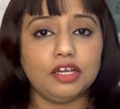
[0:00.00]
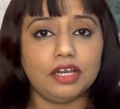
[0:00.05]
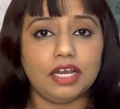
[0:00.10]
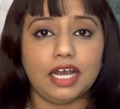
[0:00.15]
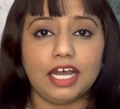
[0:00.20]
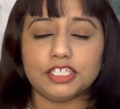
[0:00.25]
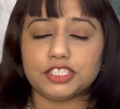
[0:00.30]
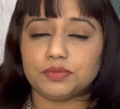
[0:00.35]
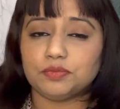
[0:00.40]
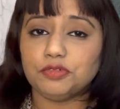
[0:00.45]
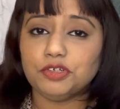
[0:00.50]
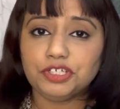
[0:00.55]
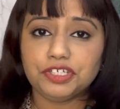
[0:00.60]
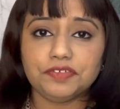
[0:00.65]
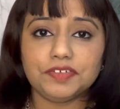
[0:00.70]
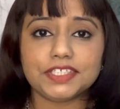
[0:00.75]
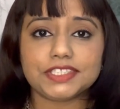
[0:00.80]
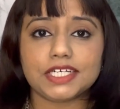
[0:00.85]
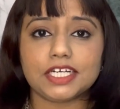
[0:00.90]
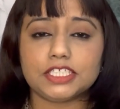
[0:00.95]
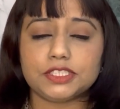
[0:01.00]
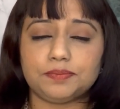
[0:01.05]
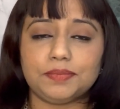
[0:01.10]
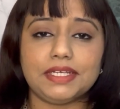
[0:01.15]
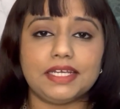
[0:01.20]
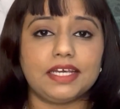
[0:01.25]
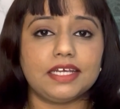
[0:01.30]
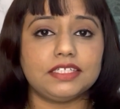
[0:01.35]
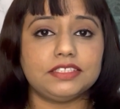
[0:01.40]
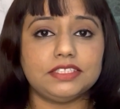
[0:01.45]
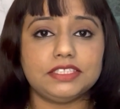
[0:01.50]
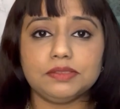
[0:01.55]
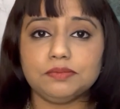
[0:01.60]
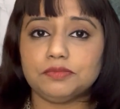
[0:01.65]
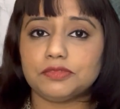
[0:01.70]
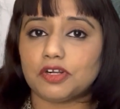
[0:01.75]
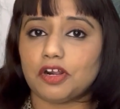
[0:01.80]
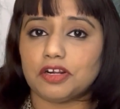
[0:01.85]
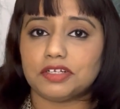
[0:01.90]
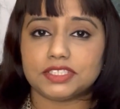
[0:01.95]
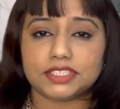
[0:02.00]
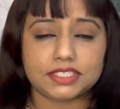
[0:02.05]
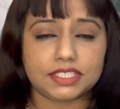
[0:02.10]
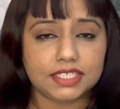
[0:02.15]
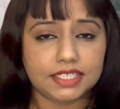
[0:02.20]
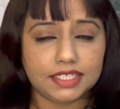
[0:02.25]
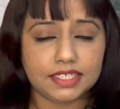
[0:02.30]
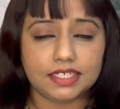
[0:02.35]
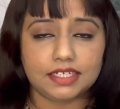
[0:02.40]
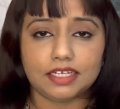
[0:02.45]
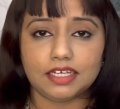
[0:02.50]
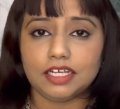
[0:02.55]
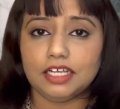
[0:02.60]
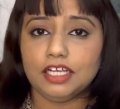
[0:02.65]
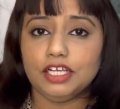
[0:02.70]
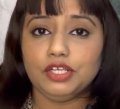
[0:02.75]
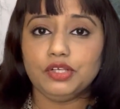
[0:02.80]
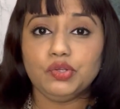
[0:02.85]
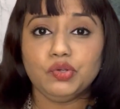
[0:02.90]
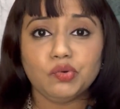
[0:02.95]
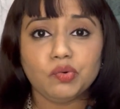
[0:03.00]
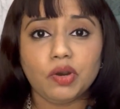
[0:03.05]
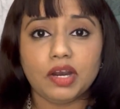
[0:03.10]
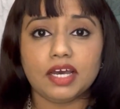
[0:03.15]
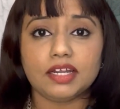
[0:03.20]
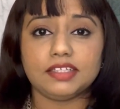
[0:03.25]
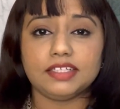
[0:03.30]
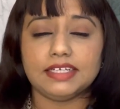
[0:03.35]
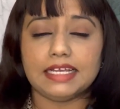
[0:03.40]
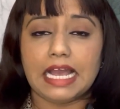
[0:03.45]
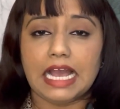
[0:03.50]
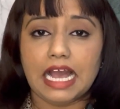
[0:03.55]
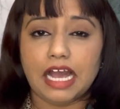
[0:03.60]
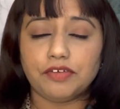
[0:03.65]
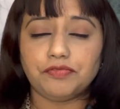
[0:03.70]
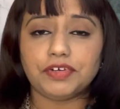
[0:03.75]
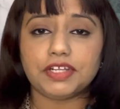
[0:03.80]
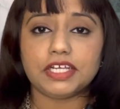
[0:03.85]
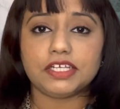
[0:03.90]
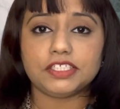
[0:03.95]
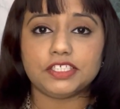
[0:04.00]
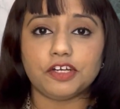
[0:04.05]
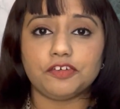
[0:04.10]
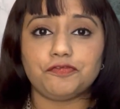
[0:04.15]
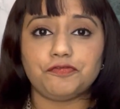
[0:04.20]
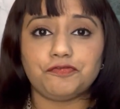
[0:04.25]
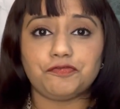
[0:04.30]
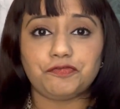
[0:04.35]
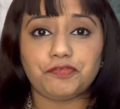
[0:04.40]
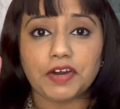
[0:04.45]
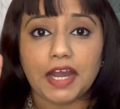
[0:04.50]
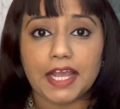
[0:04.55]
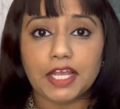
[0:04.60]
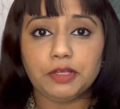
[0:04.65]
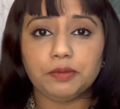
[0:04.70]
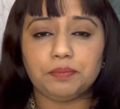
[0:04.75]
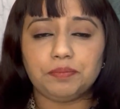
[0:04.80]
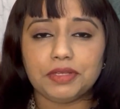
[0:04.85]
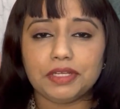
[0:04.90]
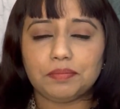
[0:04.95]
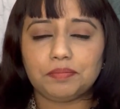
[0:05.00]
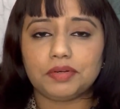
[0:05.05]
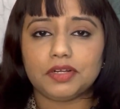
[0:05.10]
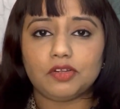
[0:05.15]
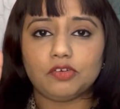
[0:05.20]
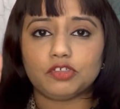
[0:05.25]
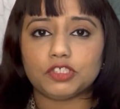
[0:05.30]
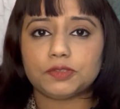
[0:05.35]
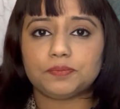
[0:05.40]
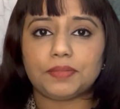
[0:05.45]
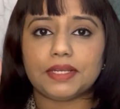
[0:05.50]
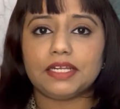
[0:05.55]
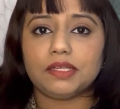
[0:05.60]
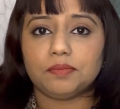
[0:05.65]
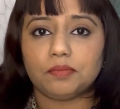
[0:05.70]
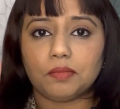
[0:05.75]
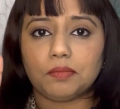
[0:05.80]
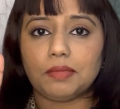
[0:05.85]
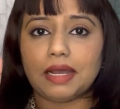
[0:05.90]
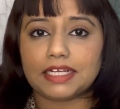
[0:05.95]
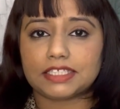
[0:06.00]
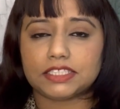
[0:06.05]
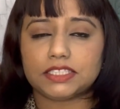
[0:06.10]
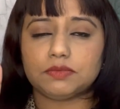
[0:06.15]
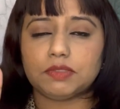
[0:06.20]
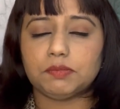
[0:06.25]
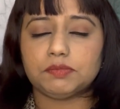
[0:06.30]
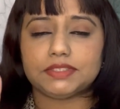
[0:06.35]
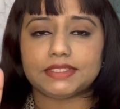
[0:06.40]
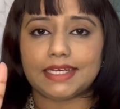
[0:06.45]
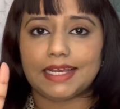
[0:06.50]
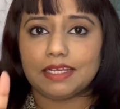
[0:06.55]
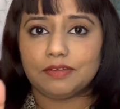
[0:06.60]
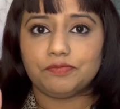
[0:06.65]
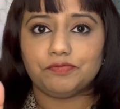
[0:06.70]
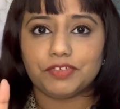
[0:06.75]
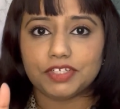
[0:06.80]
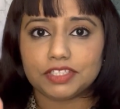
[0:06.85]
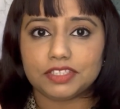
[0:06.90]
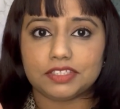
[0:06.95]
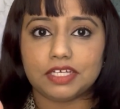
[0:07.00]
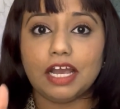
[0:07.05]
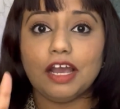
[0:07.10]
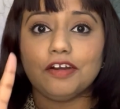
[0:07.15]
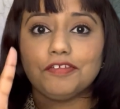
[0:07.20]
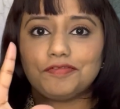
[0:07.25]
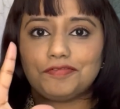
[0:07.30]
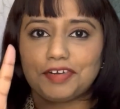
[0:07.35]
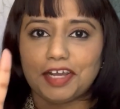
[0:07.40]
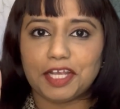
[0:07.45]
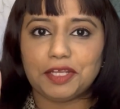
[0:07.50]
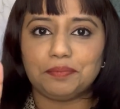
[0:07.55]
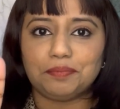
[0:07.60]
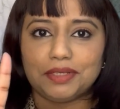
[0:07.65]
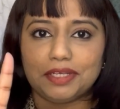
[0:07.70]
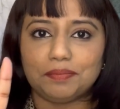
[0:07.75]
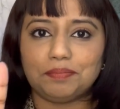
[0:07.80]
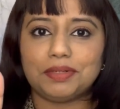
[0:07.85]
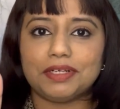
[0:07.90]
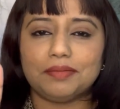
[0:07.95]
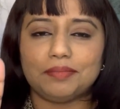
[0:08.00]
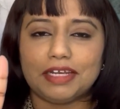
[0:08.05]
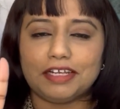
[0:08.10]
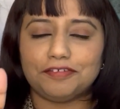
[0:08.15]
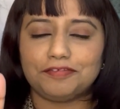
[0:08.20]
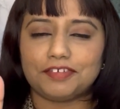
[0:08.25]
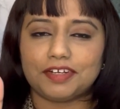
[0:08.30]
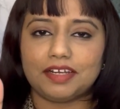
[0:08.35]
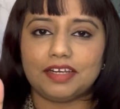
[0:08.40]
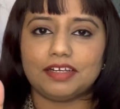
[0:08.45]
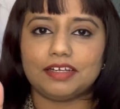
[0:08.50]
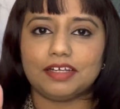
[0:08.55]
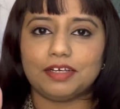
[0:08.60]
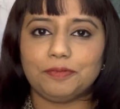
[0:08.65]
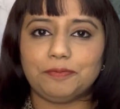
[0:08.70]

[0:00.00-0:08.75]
As motivational speaker Jim Rohn said, you are the average of 5 people you spend maximum time with. 5 people, my friend.